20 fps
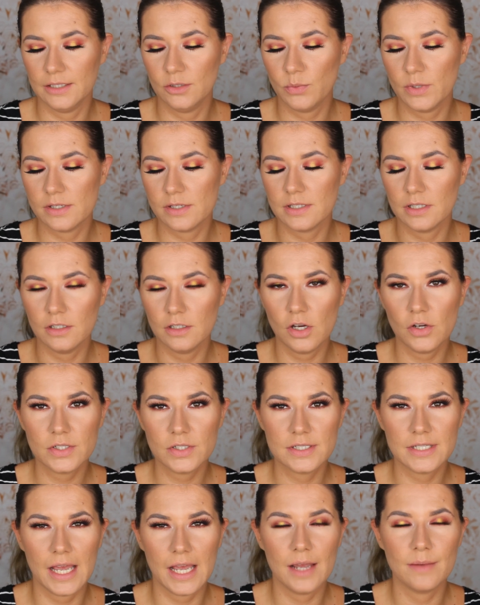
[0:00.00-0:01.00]
It wears a
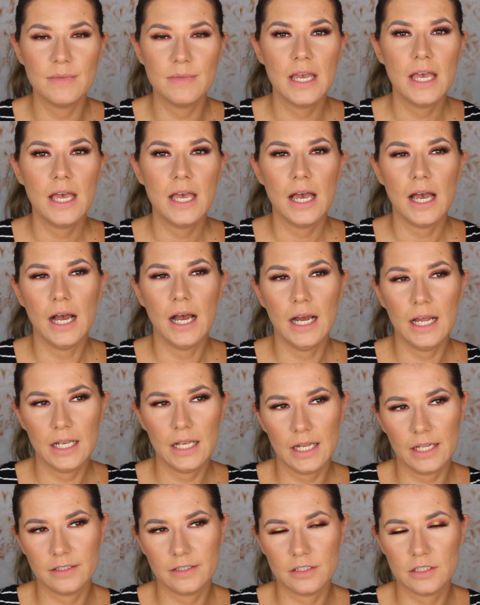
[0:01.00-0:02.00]
long time. I
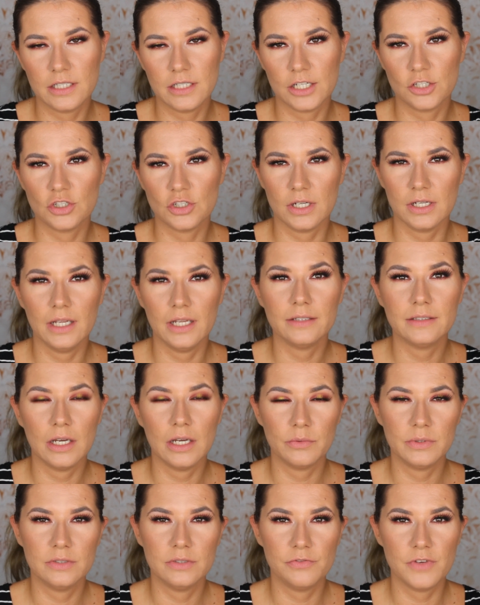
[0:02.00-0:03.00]
like the texture. I like
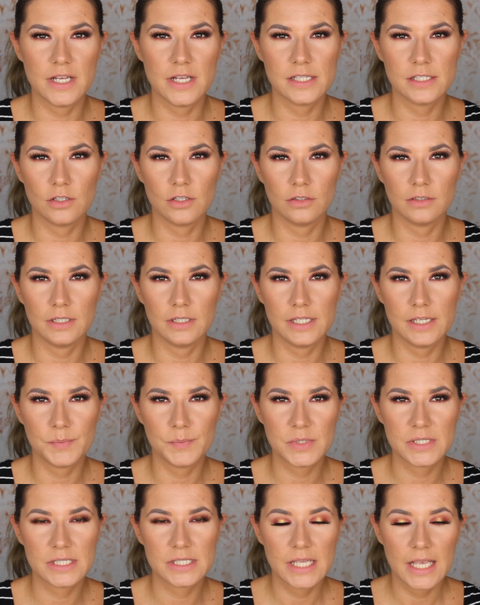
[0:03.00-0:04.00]
how it feels on the
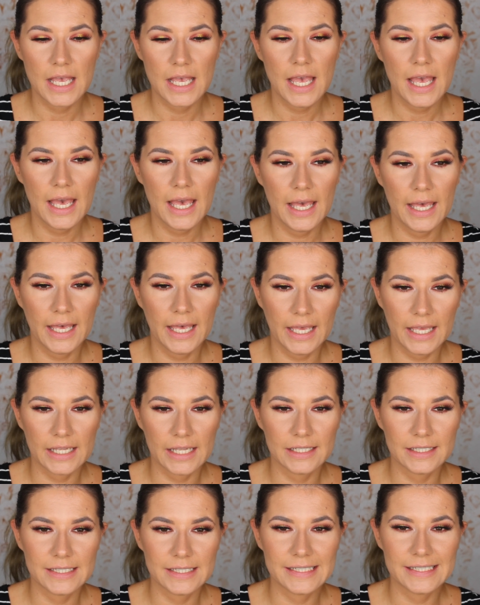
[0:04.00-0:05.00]
lips,
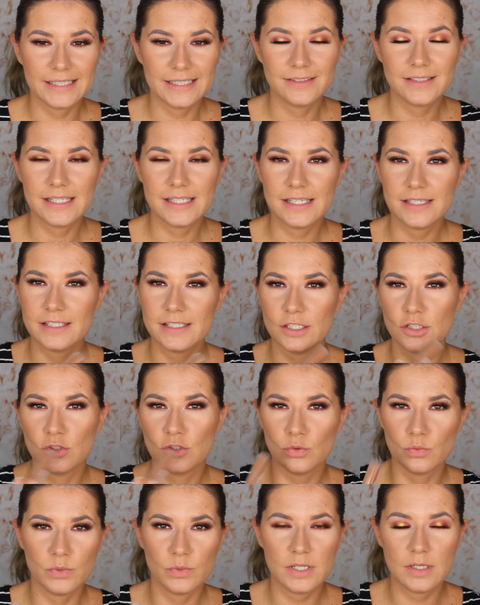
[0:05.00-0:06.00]
and it's easy
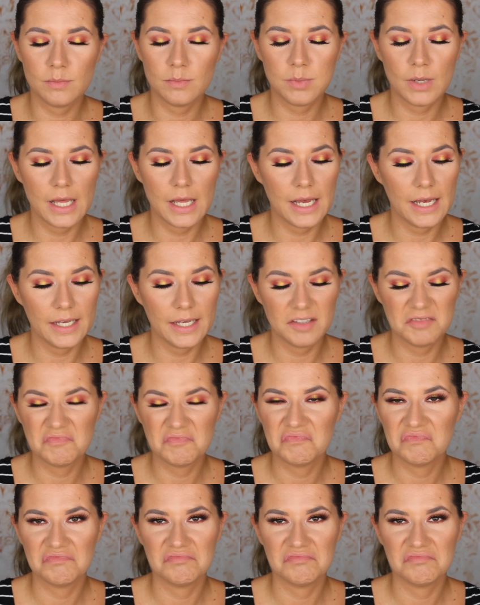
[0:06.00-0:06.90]
to reapply.